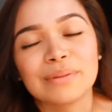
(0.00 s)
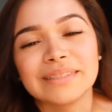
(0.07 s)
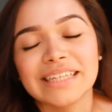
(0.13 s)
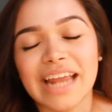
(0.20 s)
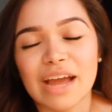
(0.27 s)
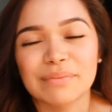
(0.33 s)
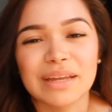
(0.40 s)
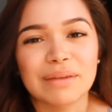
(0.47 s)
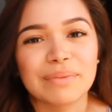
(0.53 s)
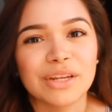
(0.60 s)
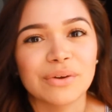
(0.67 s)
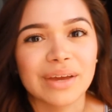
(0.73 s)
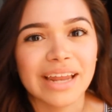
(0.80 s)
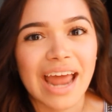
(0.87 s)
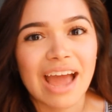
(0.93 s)
Today I'm going to be
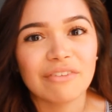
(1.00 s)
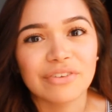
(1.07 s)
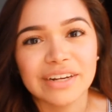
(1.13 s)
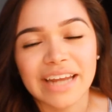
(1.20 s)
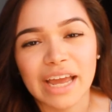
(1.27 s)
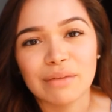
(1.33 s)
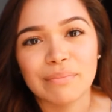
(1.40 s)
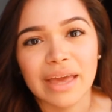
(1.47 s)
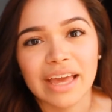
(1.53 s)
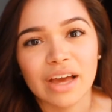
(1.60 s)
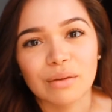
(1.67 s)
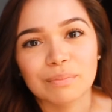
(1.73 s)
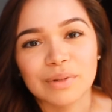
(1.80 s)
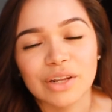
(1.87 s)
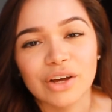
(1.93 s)
doing an everyday
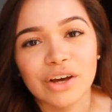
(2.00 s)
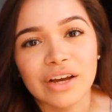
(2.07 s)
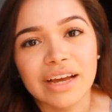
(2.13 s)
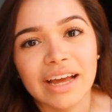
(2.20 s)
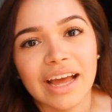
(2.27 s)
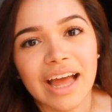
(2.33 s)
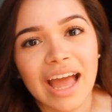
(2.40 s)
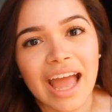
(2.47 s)
makeup look.